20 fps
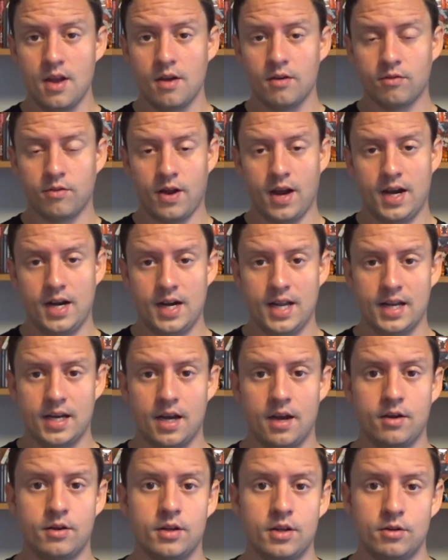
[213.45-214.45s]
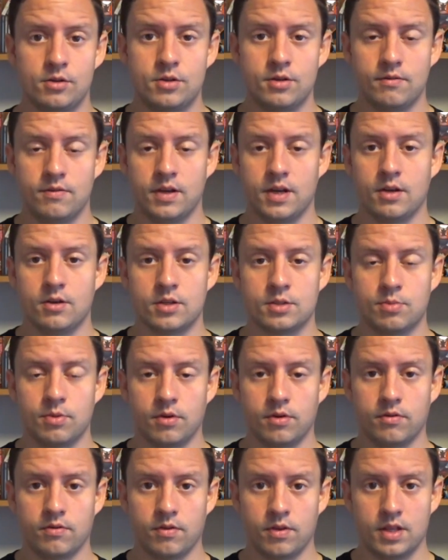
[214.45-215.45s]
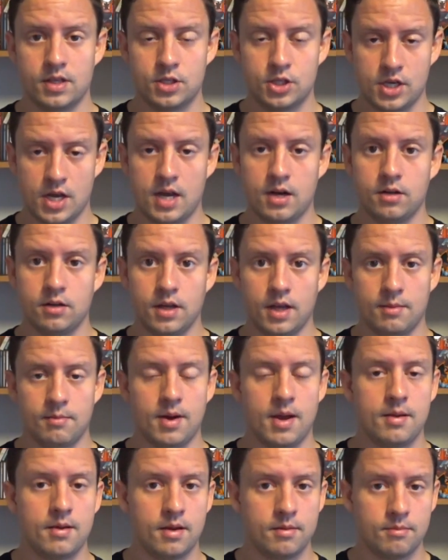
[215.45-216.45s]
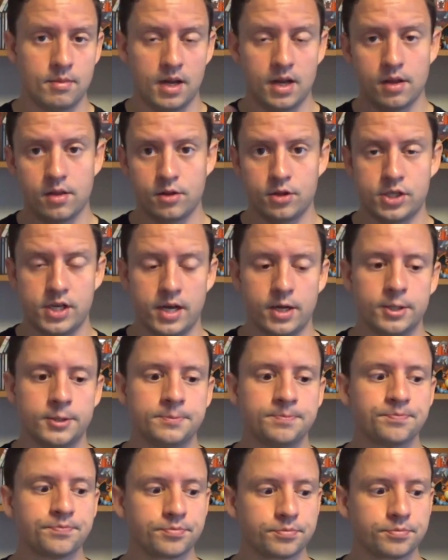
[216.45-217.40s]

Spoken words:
for editing down YouTube videos, both for this channel and my other channel.